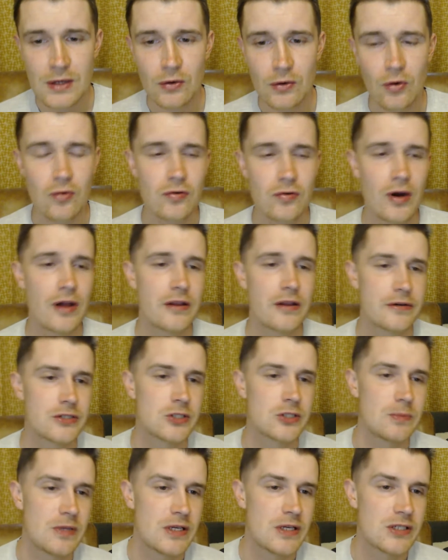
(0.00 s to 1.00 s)
Or rather, it
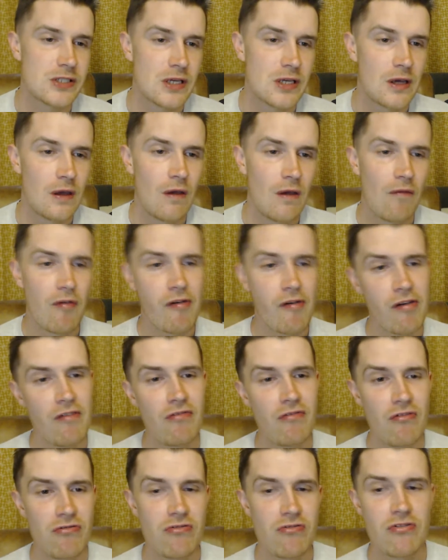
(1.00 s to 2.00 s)
should be this.
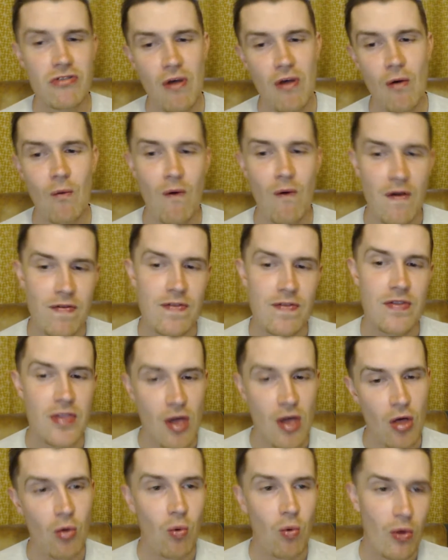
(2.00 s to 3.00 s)
Even so, we
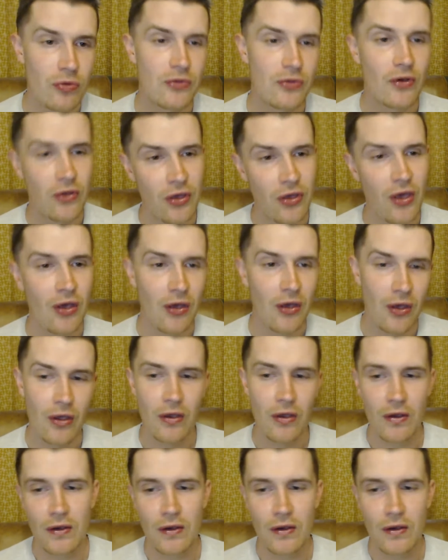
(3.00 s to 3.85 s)
still want the king,